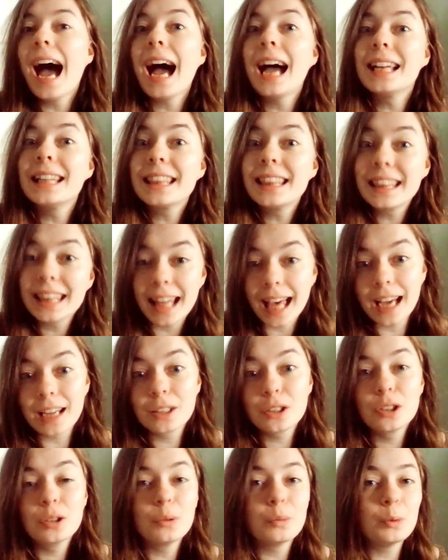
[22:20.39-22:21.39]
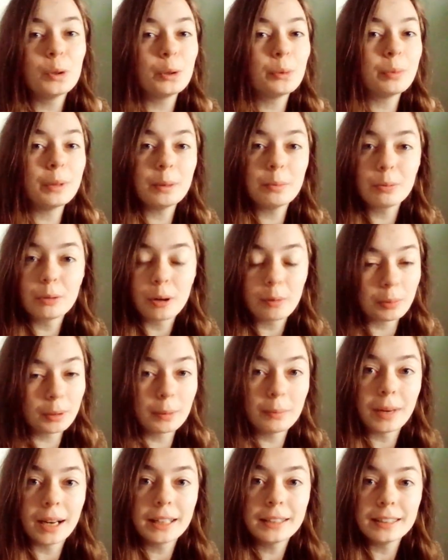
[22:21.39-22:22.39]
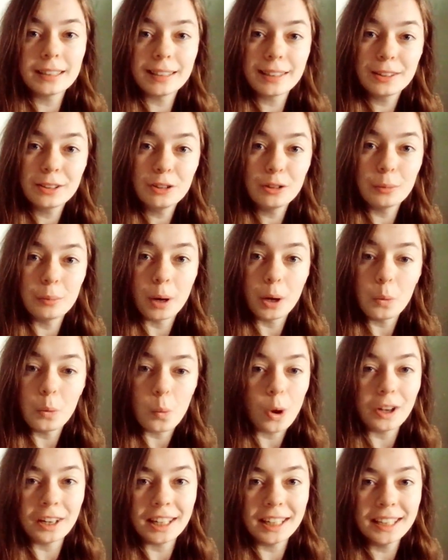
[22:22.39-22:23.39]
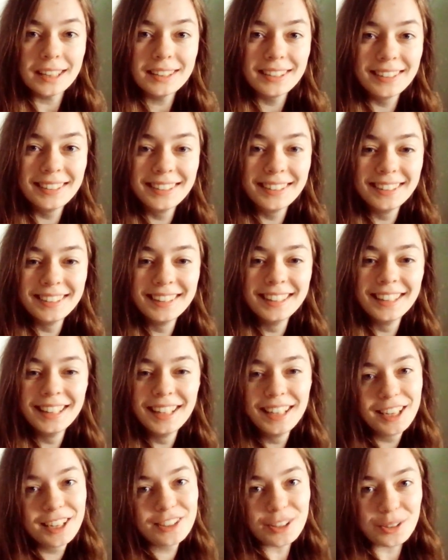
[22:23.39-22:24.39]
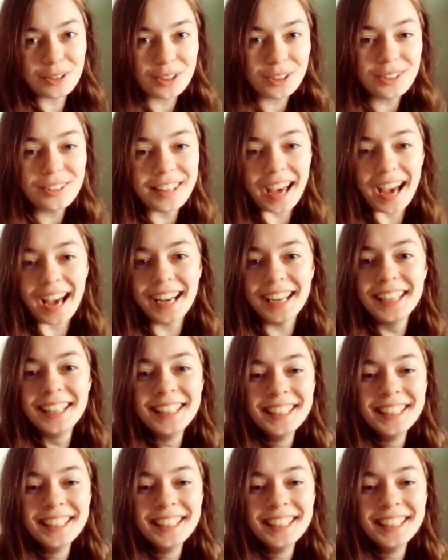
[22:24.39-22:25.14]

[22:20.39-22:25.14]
and that will be problematic to my wallet. So do that.